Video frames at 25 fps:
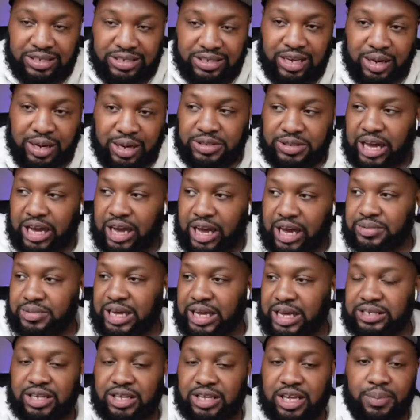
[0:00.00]
Sometimes
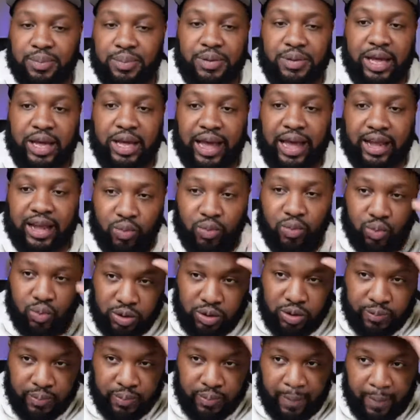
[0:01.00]
I skip the 8
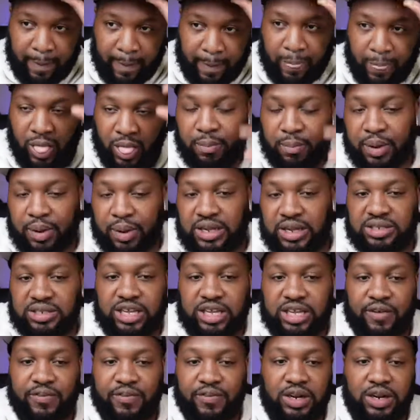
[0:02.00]
one, but it's
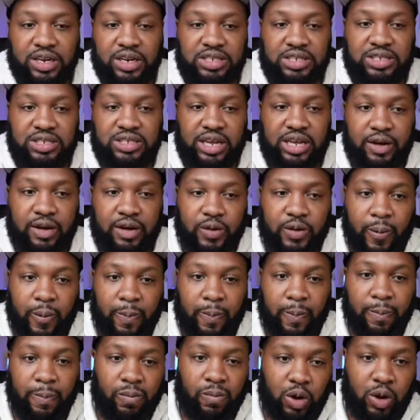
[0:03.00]
definitely 7.
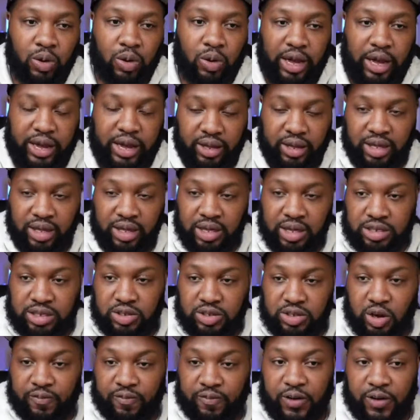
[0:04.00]
Okay.
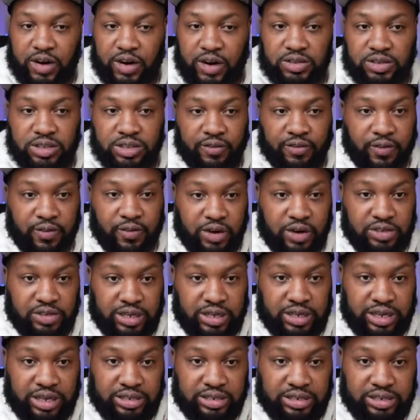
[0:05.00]
So the first
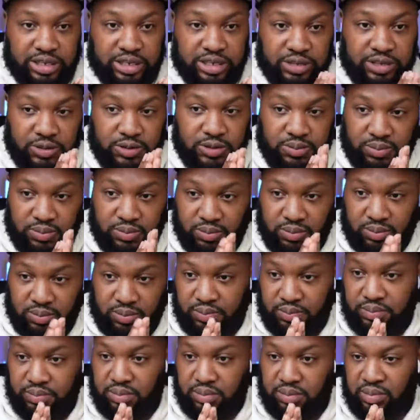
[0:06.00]
thing is this.
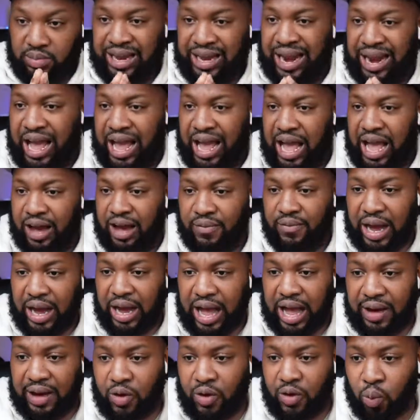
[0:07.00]
And I have
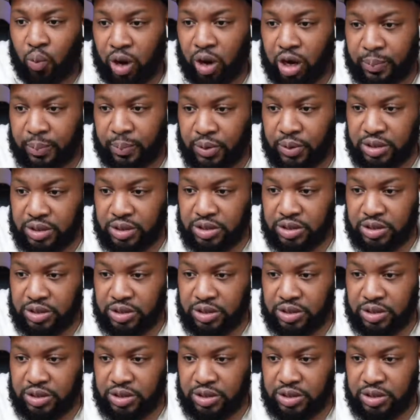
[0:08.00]
a workbook.